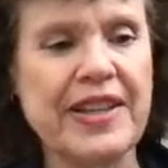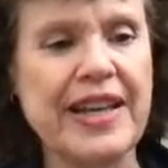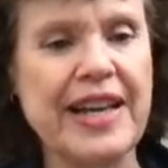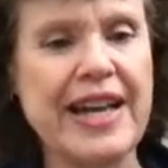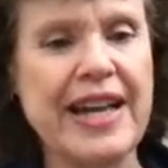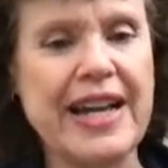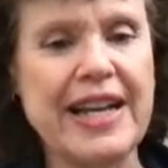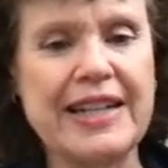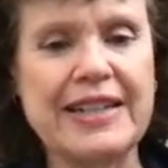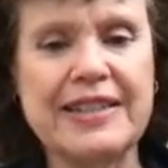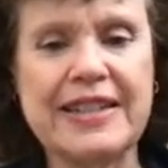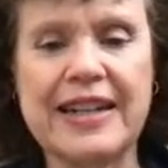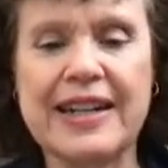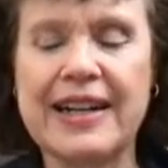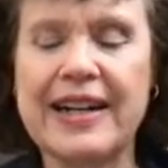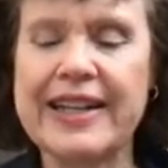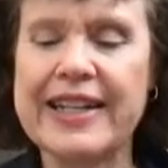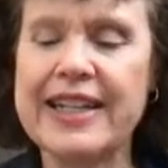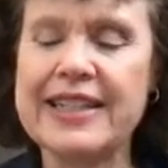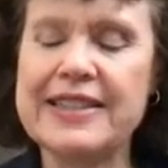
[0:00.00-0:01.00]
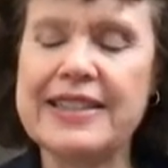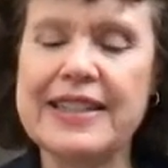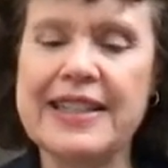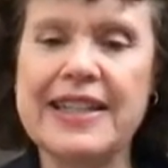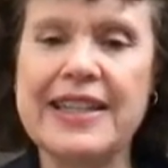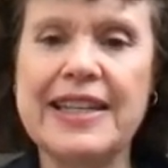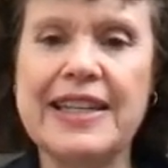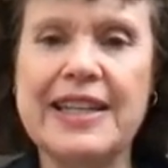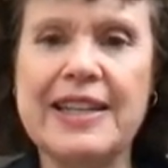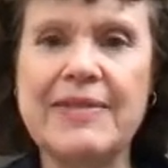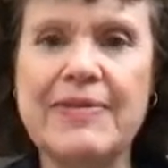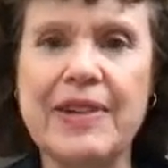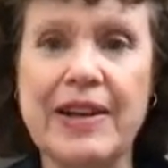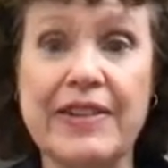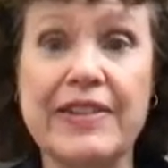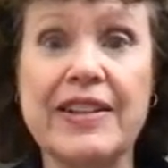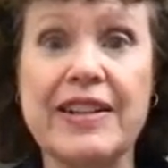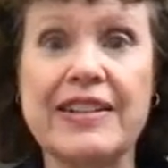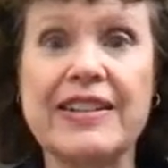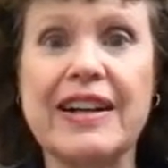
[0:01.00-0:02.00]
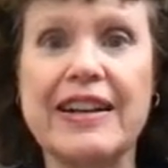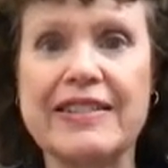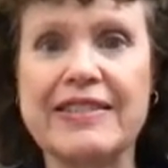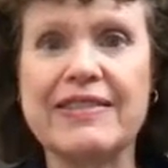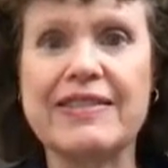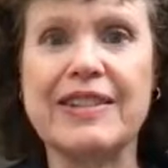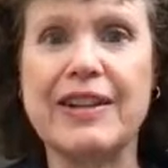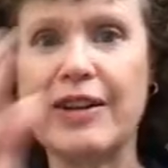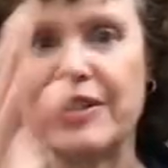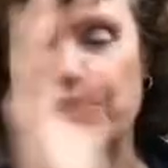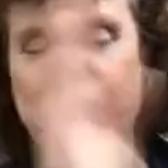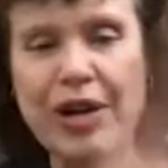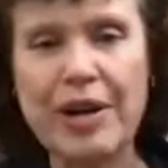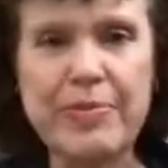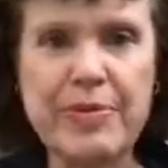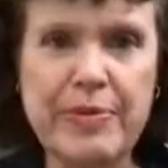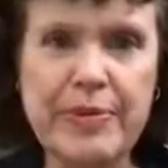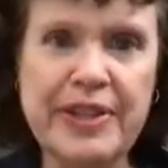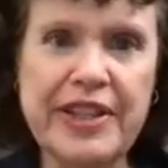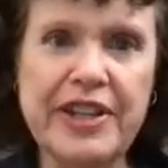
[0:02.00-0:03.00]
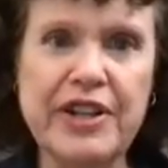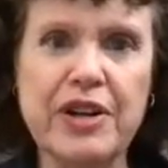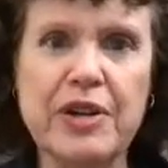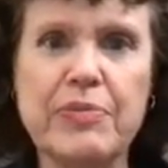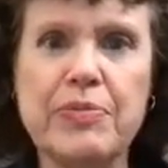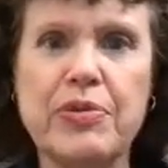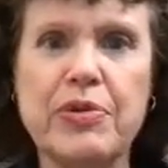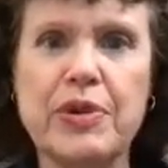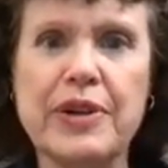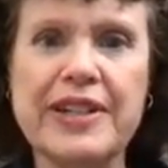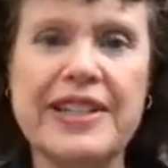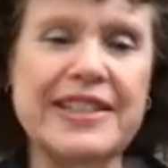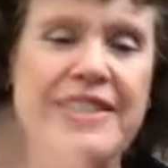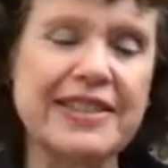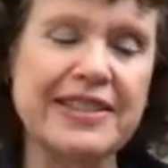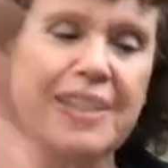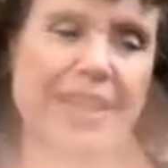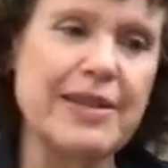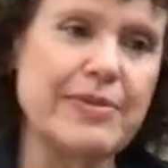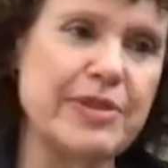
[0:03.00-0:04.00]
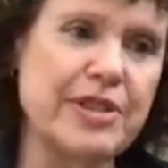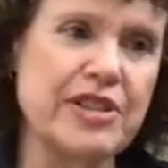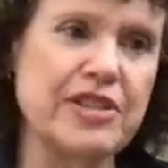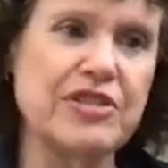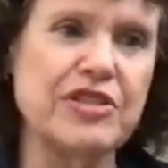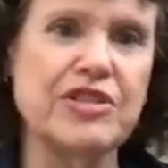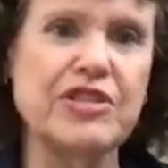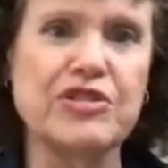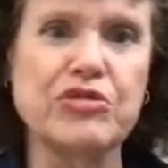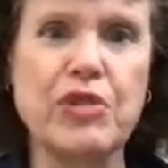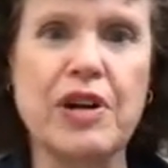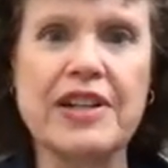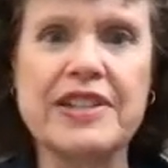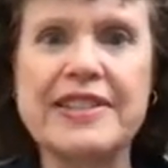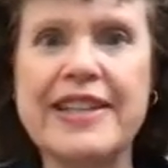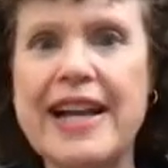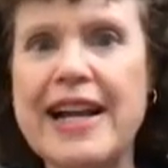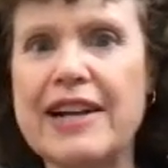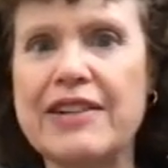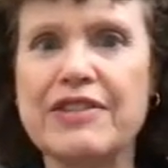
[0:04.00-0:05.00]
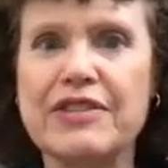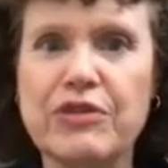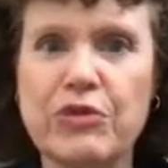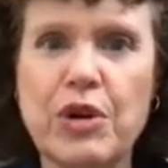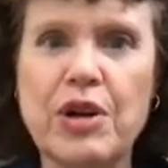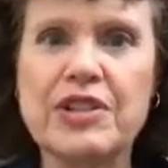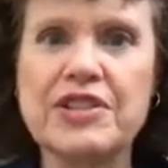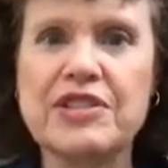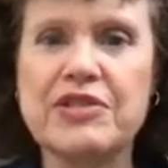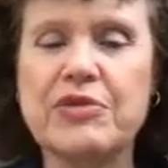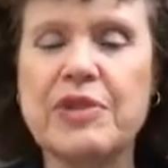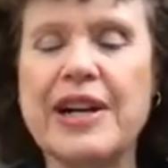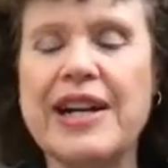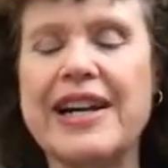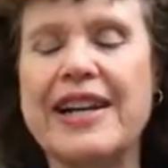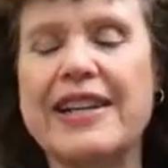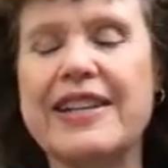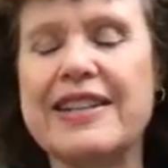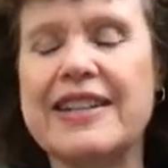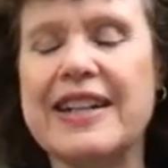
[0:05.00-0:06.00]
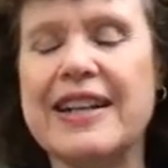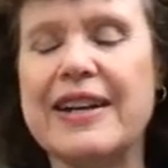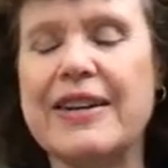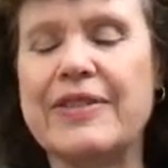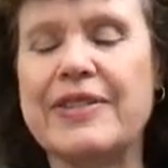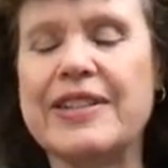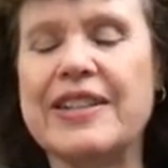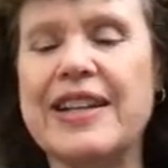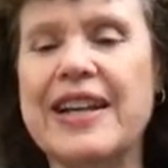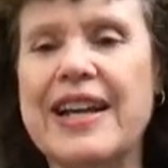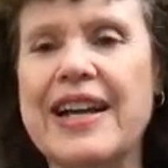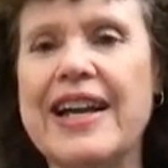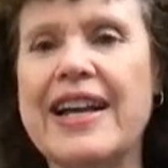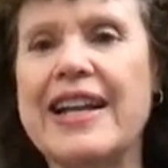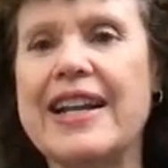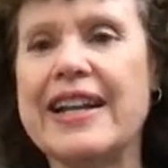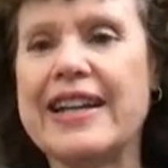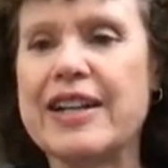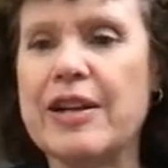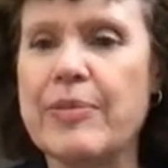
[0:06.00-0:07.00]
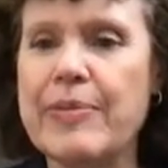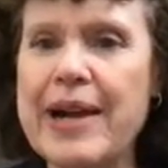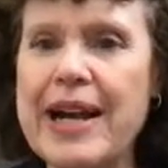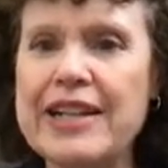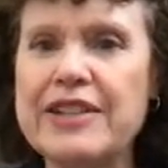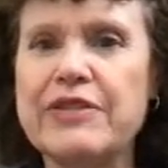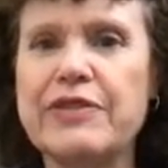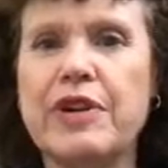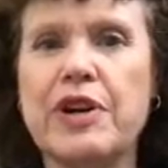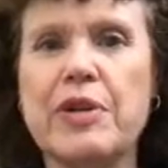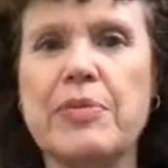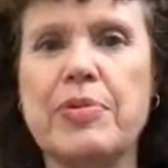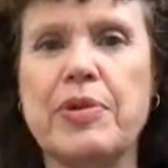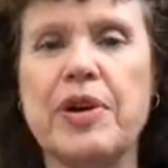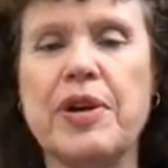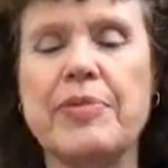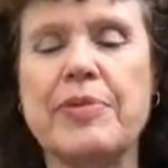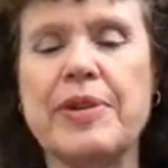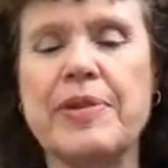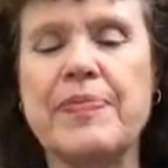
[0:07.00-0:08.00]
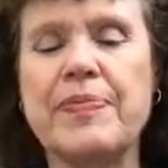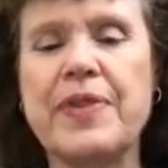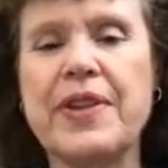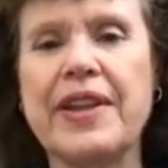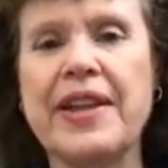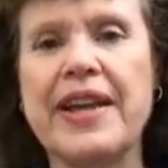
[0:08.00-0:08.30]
And I get the key. I drop him at the airport. He slams the trunk down, walks away, and I come back to our apartment.